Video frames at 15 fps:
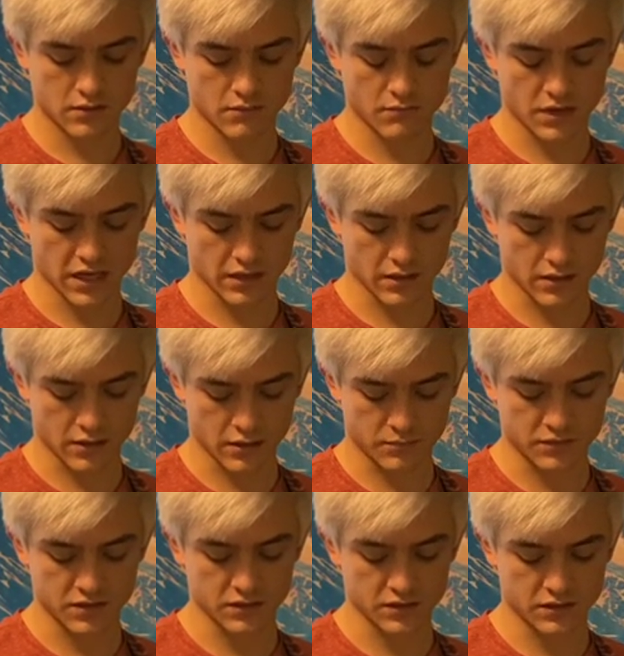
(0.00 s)
come back up
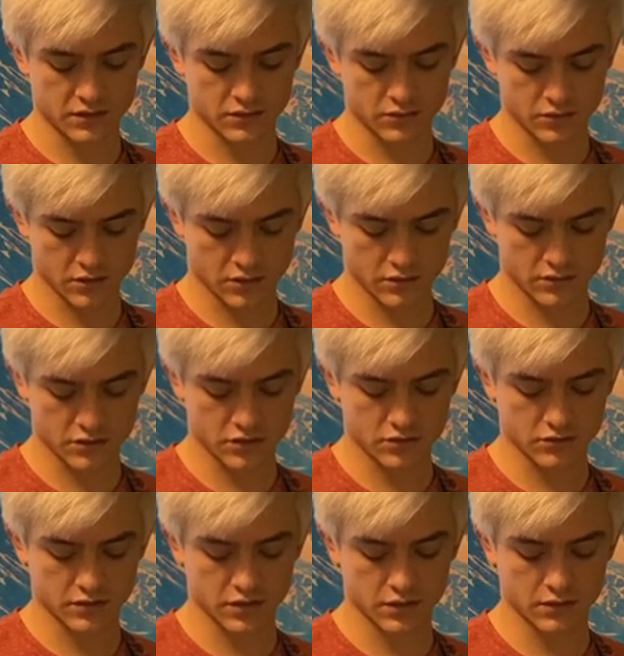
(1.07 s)
to this 3rd
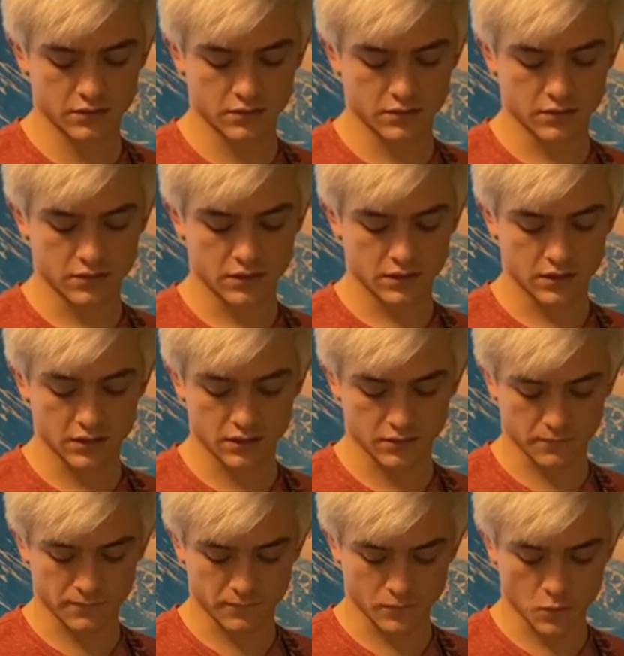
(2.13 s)
string, hit the
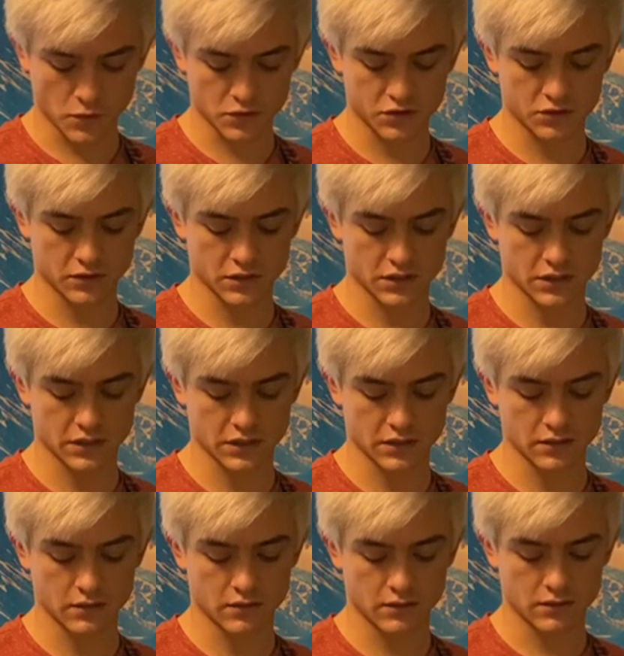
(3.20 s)
4th string
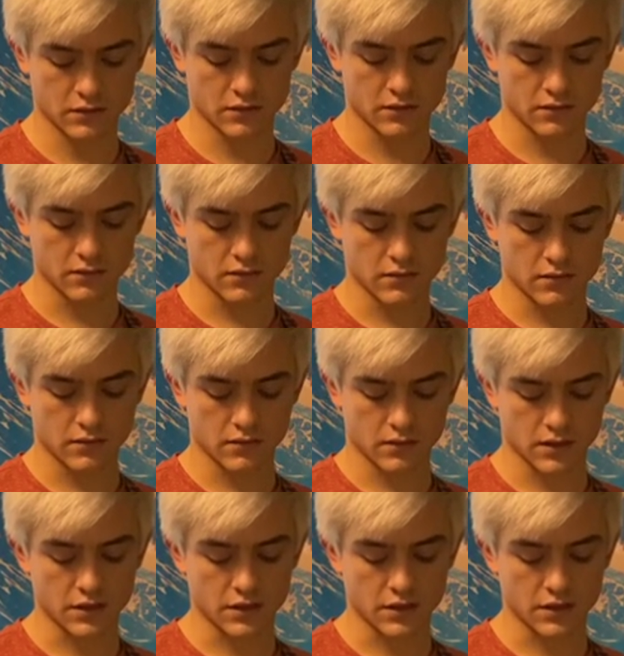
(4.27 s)
again,